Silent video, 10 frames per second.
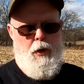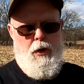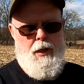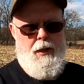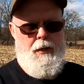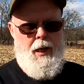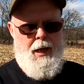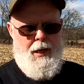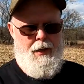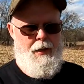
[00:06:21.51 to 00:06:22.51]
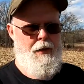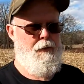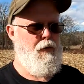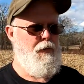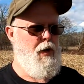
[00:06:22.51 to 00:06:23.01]
Looking at
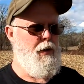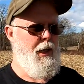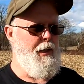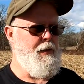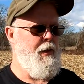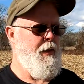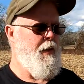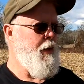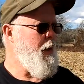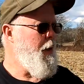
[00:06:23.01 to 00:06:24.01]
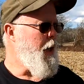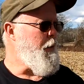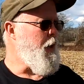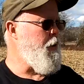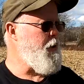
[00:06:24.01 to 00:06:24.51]
fertilizer.
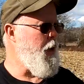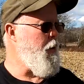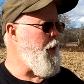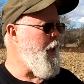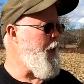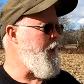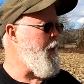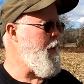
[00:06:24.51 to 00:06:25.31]
I've also got